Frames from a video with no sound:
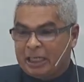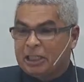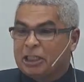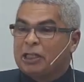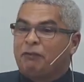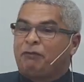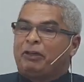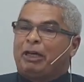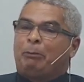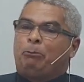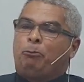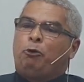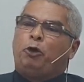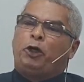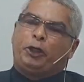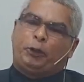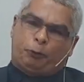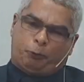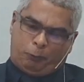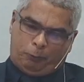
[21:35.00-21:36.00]
So
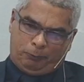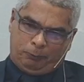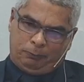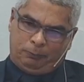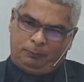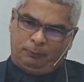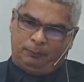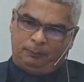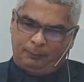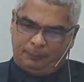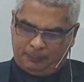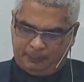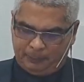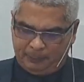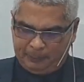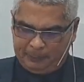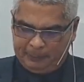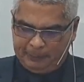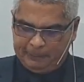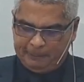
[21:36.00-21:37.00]
this man, he
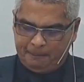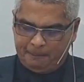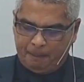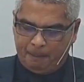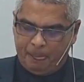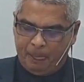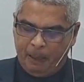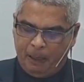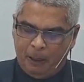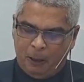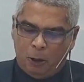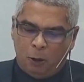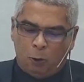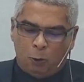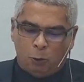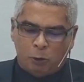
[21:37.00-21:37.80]
owed a lot.